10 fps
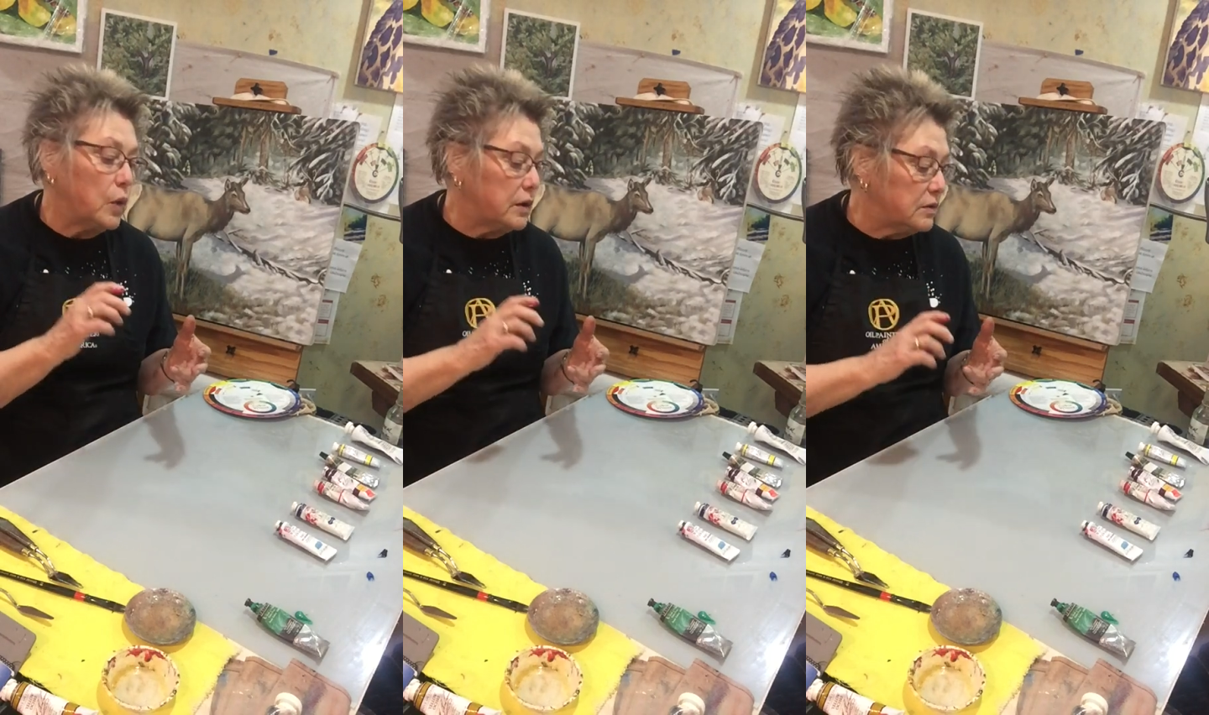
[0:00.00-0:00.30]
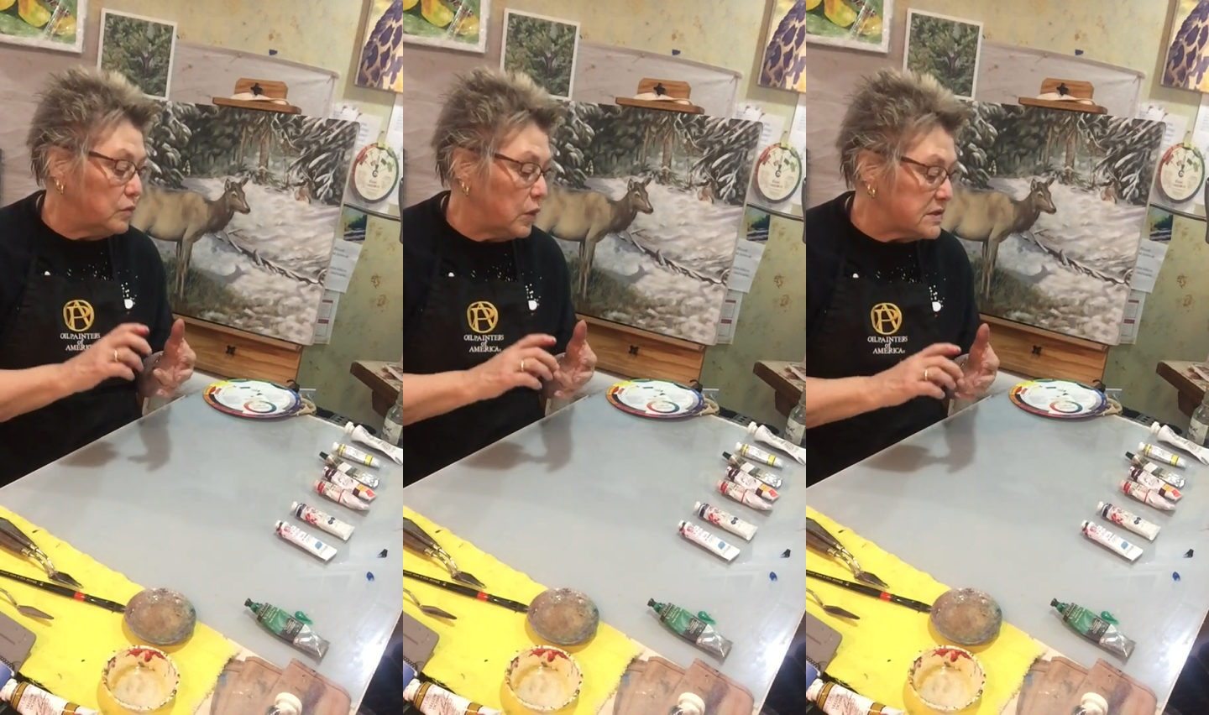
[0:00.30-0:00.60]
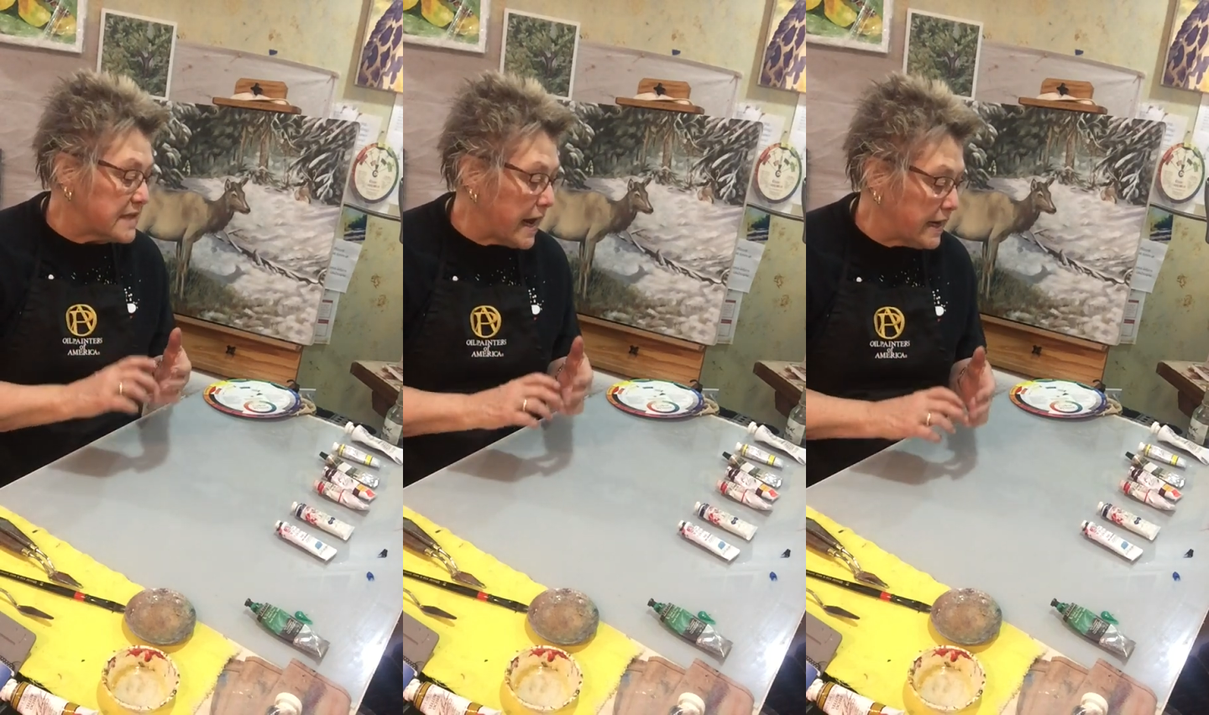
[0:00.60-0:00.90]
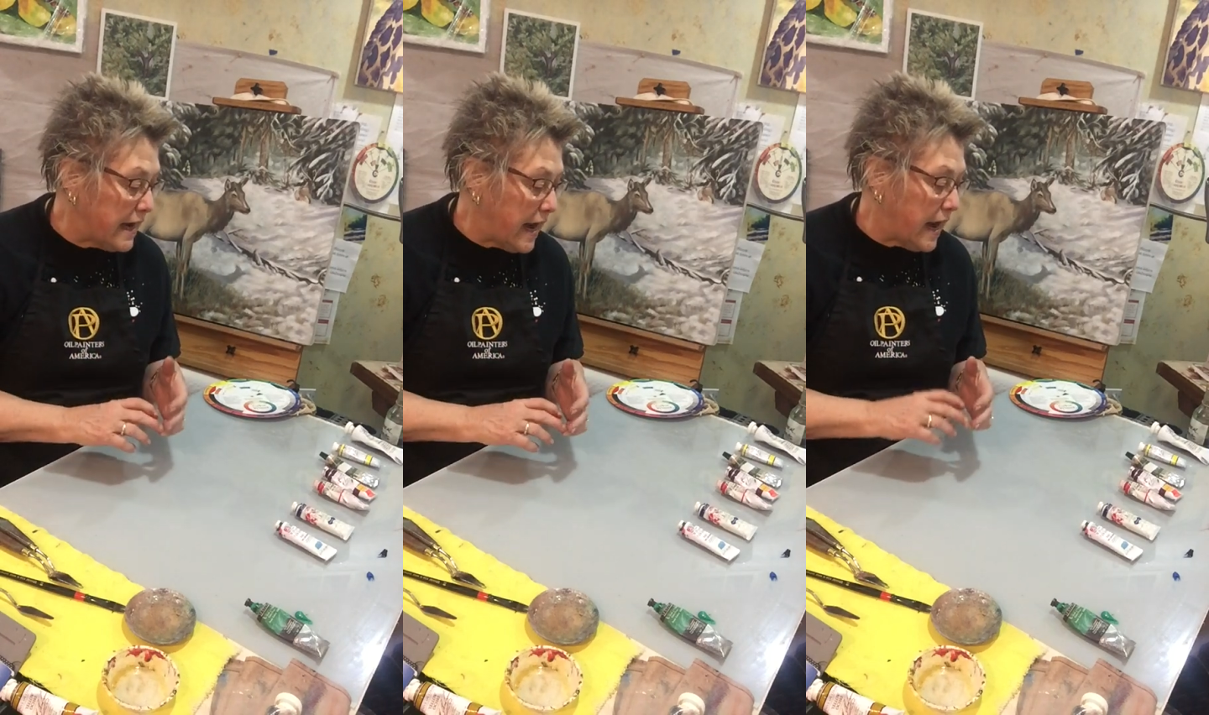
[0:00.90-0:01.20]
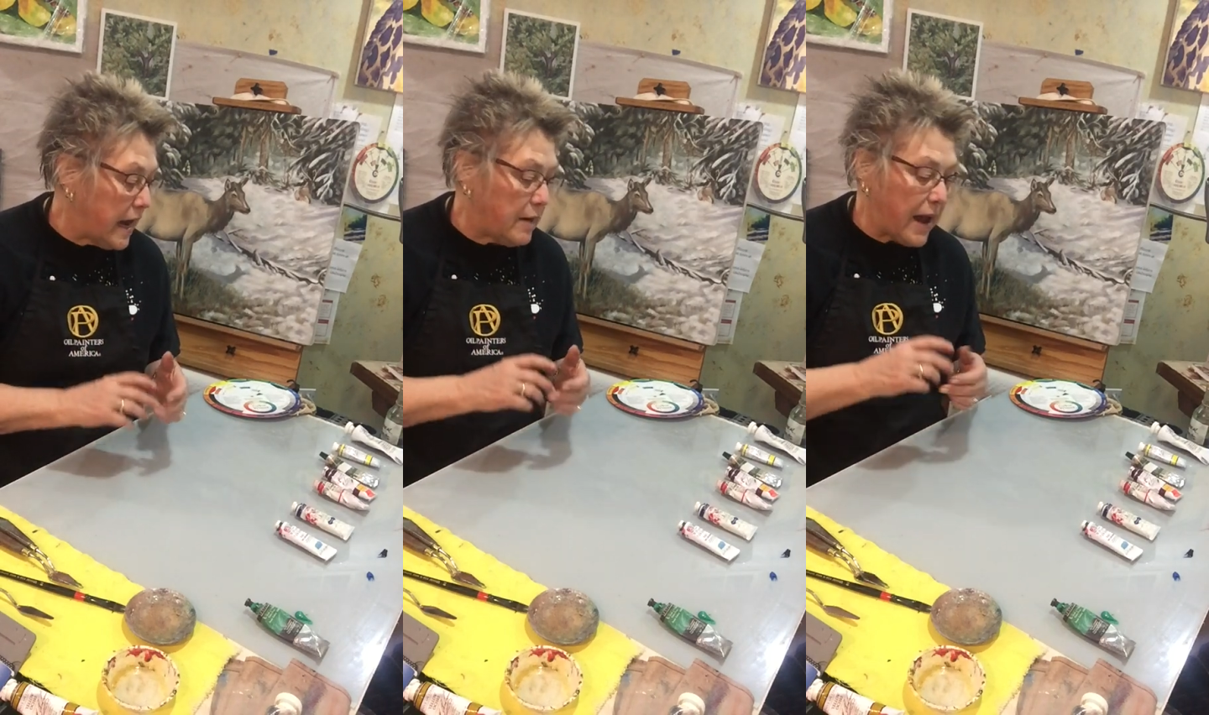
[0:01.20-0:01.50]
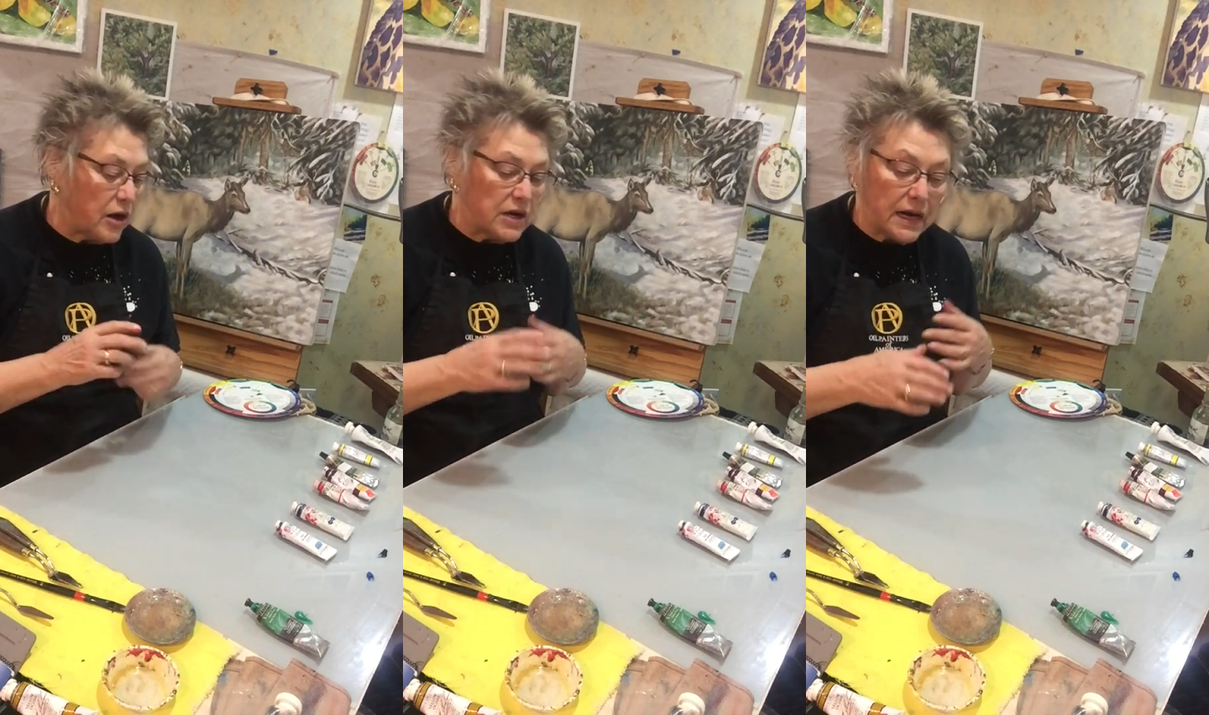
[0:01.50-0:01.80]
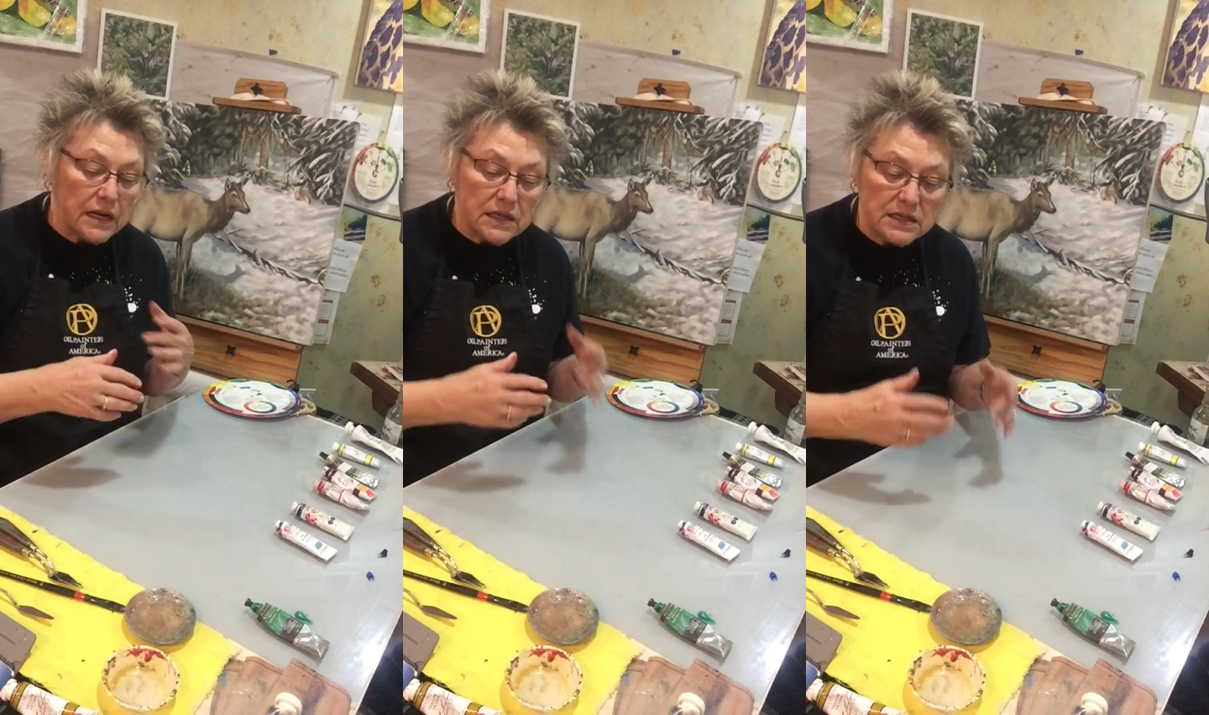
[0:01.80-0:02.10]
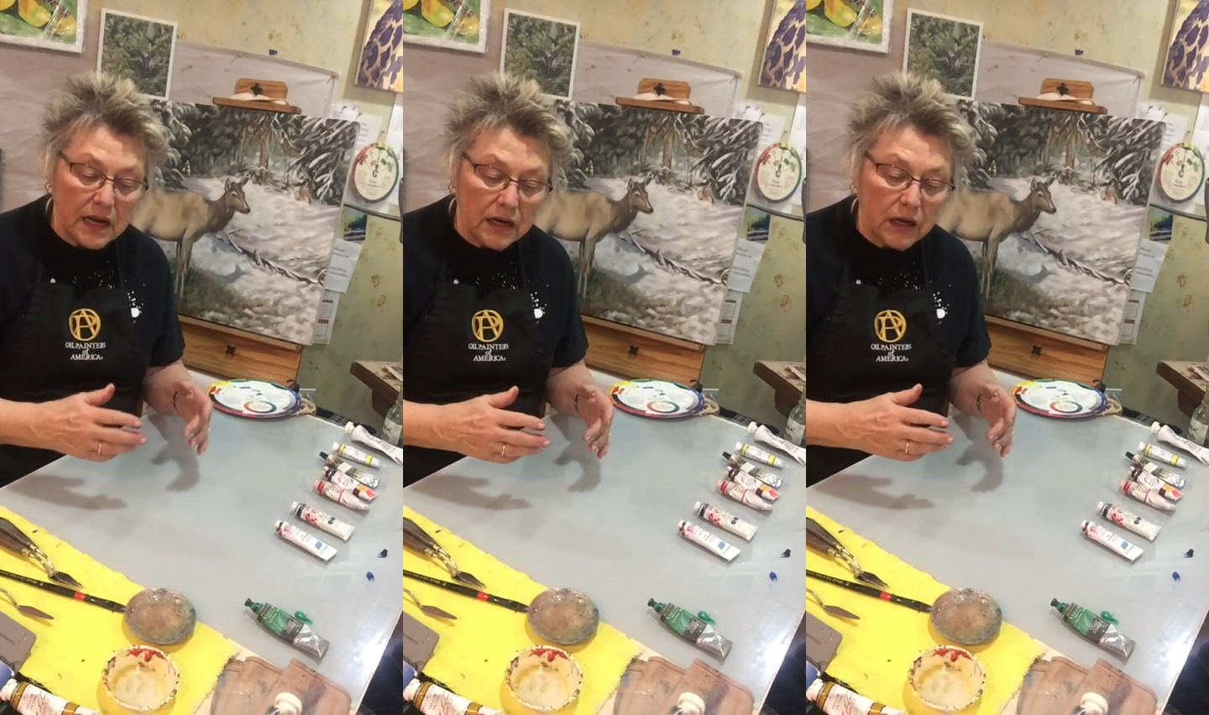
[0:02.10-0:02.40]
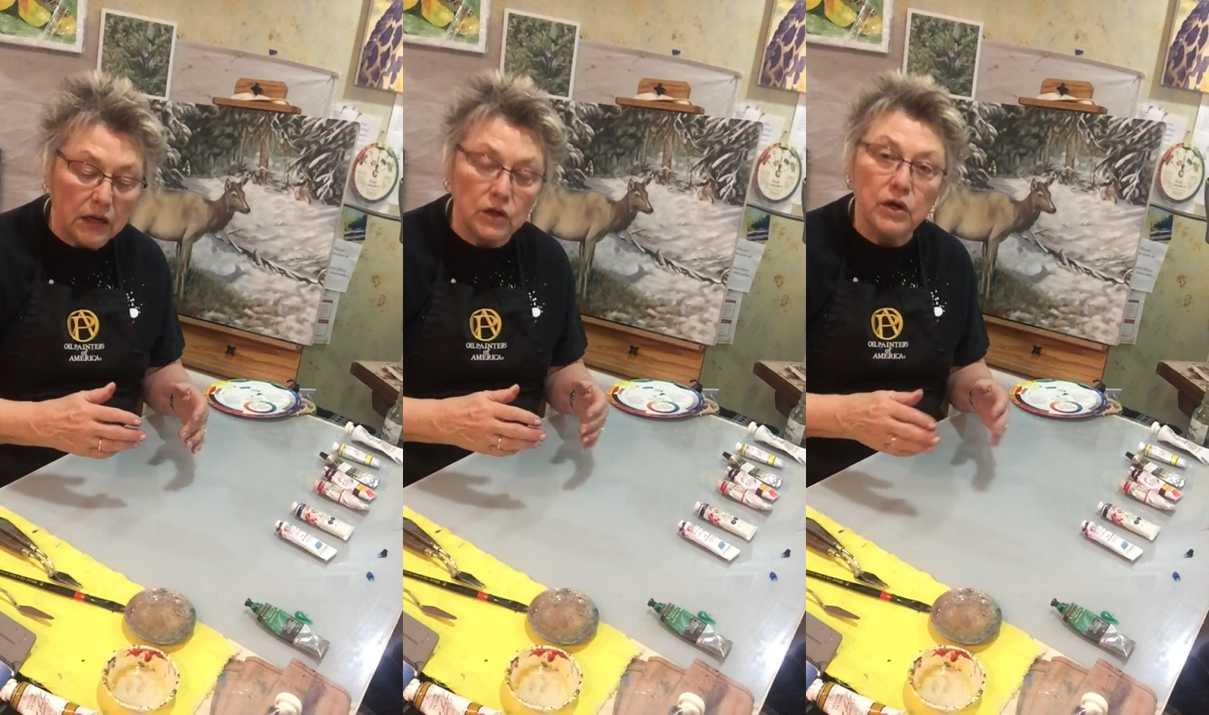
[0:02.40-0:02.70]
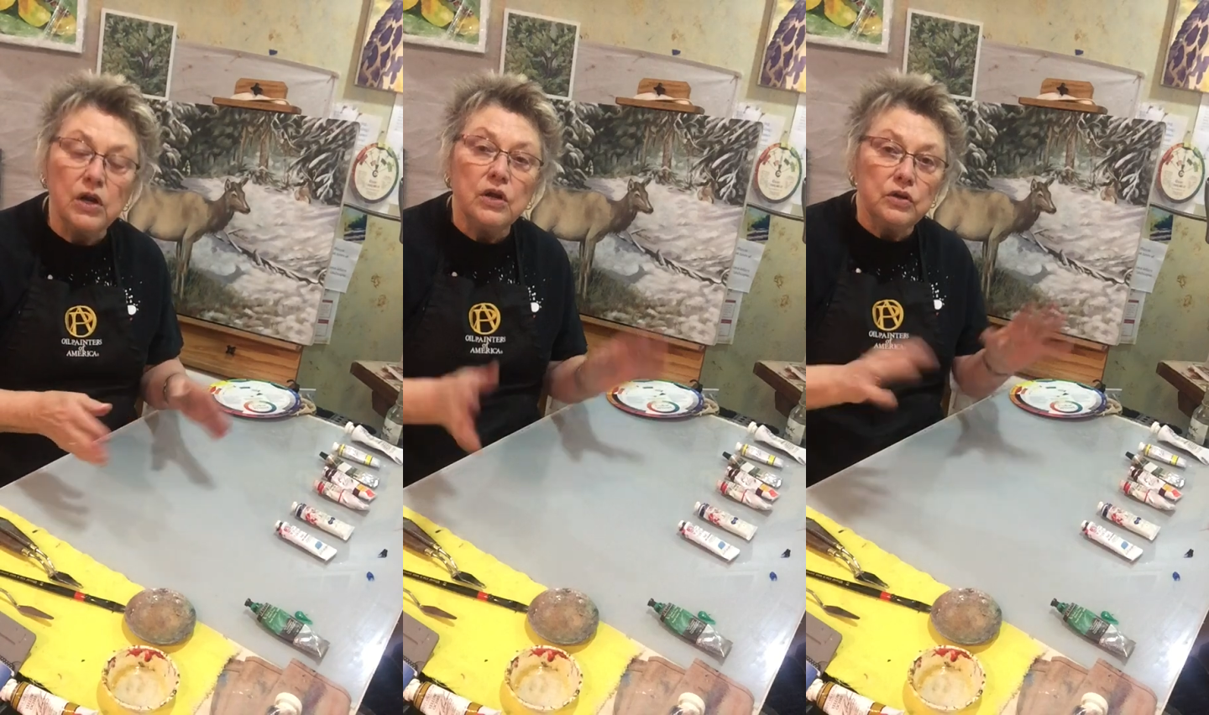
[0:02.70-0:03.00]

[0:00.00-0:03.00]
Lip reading: What was that name? How did I get that color?